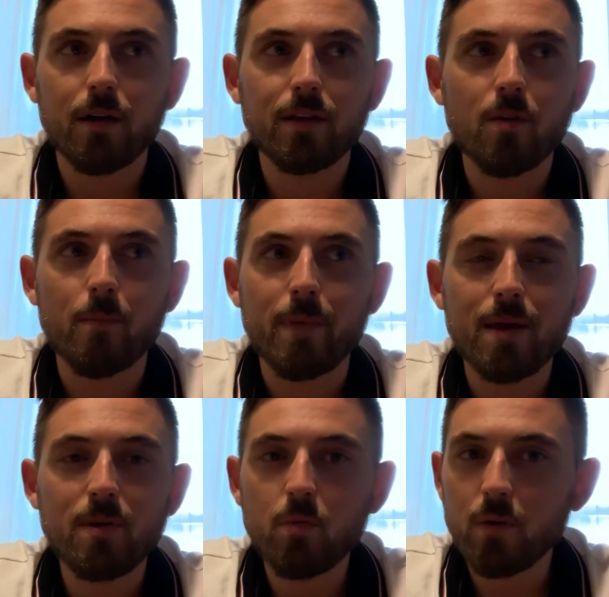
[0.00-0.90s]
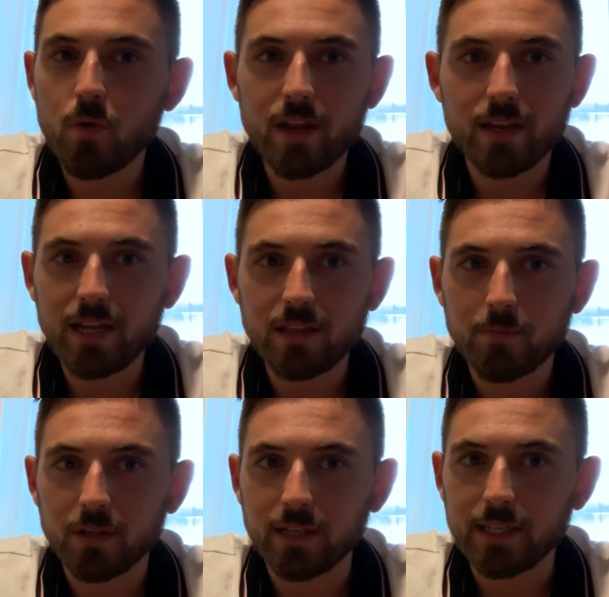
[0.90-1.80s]
You know, maybe we wouldn't need the
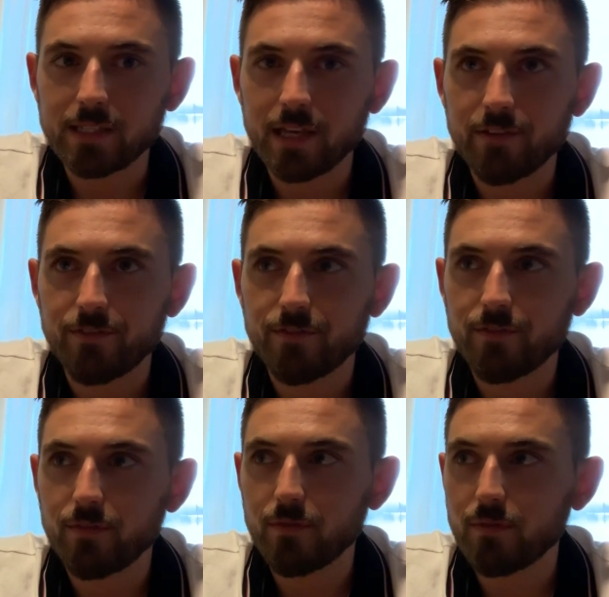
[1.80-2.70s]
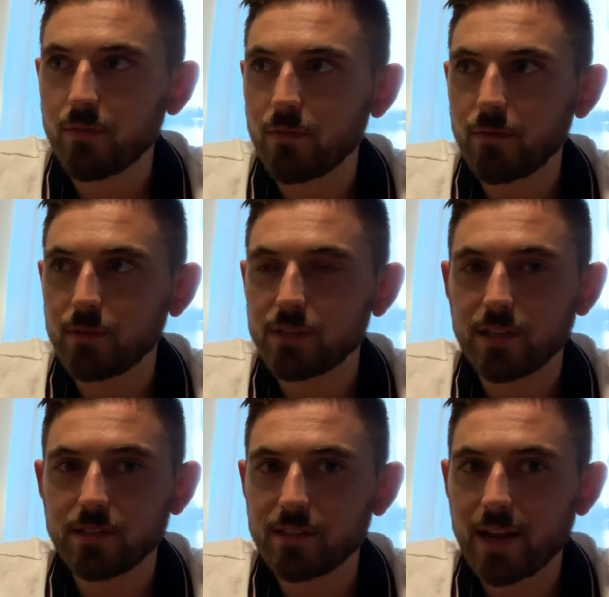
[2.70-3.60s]
police if,
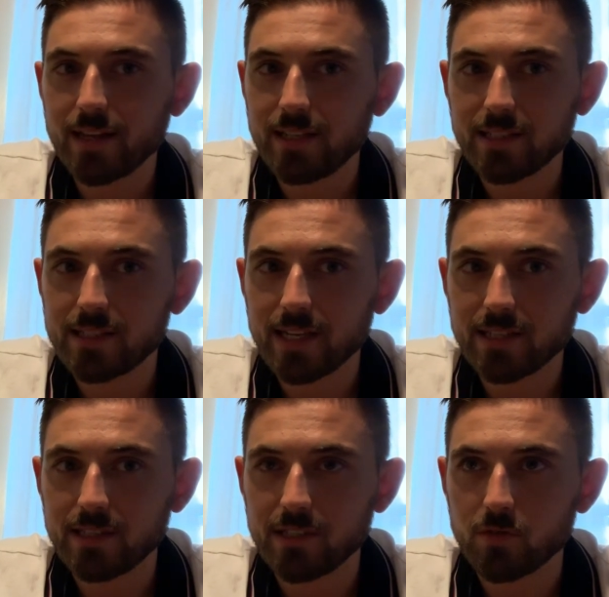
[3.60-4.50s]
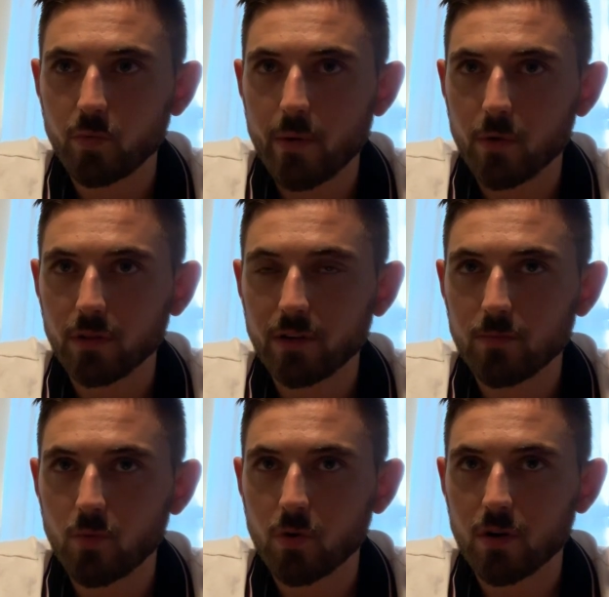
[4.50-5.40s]
since the 1960s, we were a little
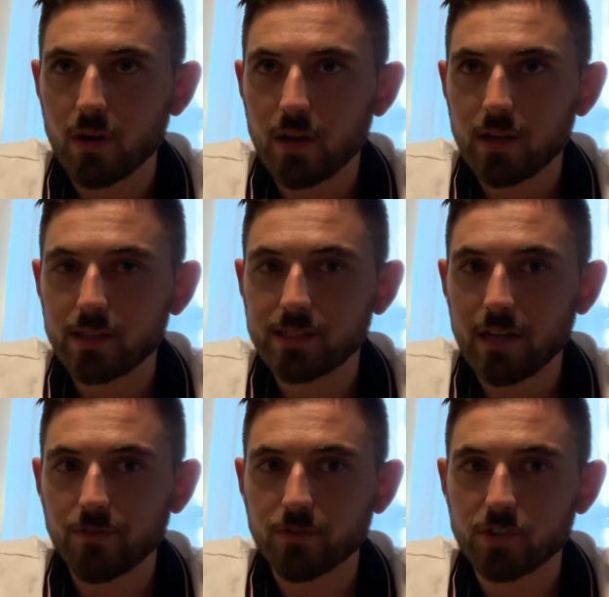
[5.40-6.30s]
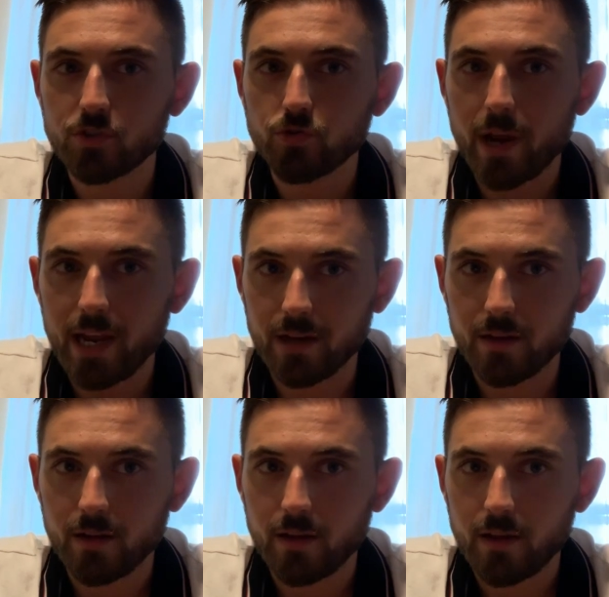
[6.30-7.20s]
more self restrained,
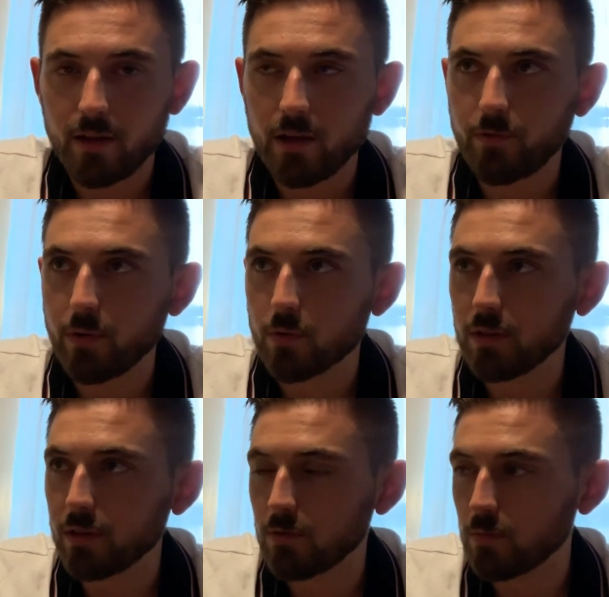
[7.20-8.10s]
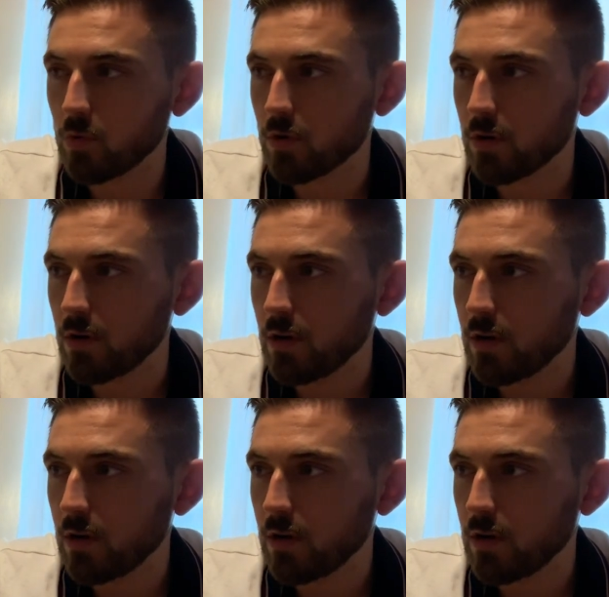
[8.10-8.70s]
if we were a little more